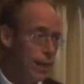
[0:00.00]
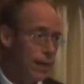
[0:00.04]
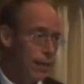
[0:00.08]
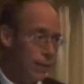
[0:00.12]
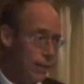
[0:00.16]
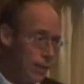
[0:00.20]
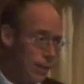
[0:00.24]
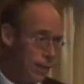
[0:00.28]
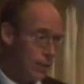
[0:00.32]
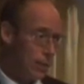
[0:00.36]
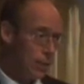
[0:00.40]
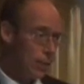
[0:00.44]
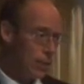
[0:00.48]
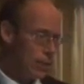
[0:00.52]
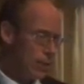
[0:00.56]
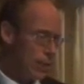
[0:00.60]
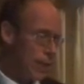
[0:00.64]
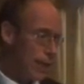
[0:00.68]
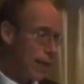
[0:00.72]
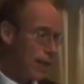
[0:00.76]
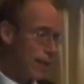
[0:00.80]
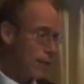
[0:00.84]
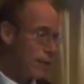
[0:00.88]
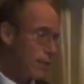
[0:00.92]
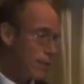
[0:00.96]
This is an
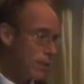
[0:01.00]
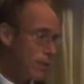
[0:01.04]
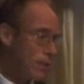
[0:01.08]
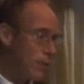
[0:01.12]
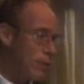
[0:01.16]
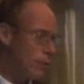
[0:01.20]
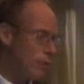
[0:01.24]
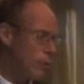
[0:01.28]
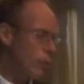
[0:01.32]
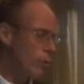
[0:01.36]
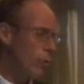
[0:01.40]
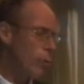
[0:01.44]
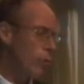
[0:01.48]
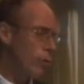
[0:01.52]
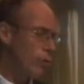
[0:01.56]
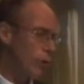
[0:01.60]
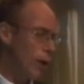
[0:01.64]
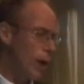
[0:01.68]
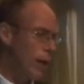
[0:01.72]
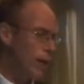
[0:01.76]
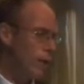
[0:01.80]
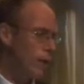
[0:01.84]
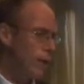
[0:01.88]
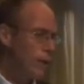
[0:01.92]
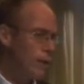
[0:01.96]
existential
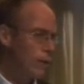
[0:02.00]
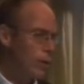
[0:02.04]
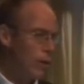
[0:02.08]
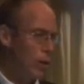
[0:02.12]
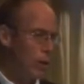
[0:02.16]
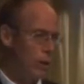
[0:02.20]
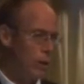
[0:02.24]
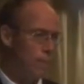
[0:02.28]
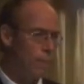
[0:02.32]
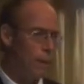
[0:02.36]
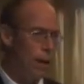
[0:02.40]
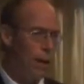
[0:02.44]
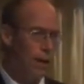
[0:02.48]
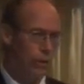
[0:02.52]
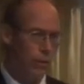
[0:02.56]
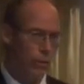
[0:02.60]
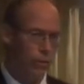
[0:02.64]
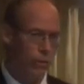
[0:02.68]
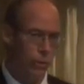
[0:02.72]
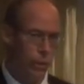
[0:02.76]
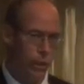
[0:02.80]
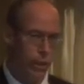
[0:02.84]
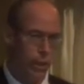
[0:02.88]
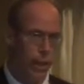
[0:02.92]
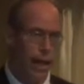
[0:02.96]
threat to our
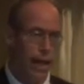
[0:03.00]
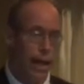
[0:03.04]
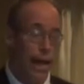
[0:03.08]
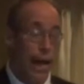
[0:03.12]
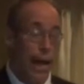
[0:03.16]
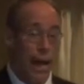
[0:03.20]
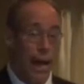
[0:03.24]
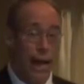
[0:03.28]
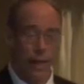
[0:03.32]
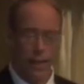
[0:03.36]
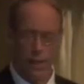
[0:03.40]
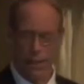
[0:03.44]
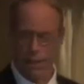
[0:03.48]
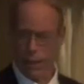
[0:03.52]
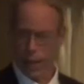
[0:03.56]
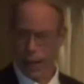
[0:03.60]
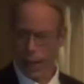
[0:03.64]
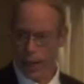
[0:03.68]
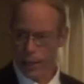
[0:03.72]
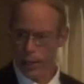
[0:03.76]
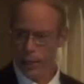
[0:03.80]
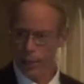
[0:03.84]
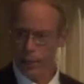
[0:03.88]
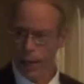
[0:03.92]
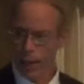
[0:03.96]
democracy, and as
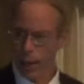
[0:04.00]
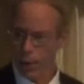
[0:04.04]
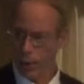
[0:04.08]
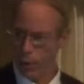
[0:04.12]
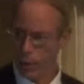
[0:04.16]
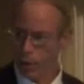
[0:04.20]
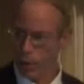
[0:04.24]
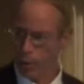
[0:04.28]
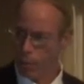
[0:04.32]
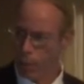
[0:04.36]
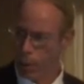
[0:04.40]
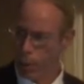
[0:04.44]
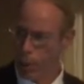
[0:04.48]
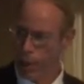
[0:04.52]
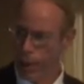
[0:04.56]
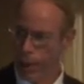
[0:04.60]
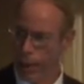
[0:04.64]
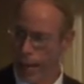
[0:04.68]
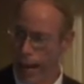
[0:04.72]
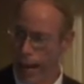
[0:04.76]
Eisenhower pointed